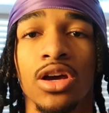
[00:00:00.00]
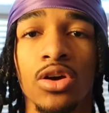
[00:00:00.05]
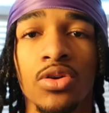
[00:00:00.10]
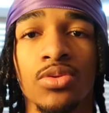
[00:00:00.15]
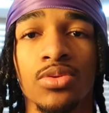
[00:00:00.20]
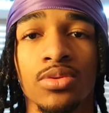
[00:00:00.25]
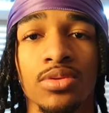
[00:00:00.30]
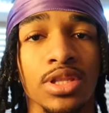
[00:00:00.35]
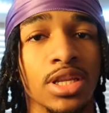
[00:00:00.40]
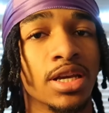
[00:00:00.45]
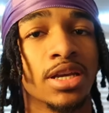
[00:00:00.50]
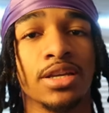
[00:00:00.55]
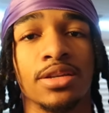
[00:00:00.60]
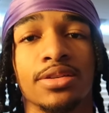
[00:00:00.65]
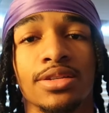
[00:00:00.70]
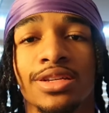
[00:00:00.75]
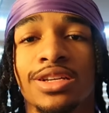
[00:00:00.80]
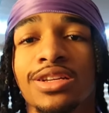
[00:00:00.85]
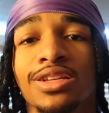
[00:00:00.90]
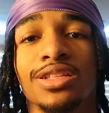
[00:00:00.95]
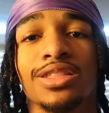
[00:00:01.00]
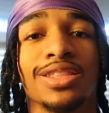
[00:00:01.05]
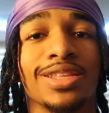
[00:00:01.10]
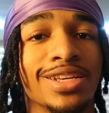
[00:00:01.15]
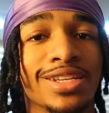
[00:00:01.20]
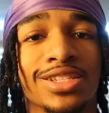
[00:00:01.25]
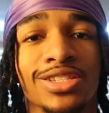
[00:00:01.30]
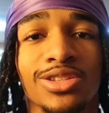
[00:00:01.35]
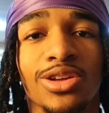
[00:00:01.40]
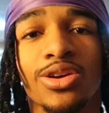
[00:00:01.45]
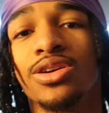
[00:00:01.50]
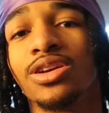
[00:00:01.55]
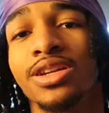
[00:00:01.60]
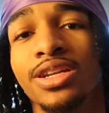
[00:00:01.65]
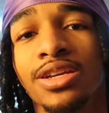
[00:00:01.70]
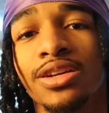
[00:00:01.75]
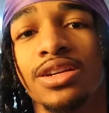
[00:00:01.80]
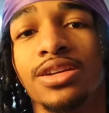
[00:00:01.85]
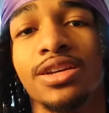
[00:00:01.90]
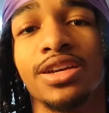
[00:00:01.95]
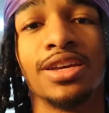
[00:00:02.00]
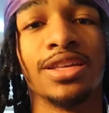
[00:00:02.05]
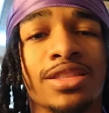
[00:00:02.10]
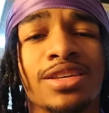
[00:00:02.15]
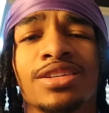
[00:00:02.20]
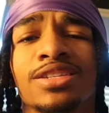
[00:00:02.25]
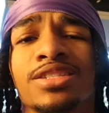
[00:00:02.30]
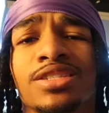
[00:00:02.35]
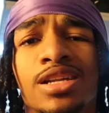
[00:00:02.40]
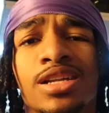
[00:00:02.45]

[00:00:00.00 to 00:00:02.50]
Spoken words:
don't. Like, let's start there and let's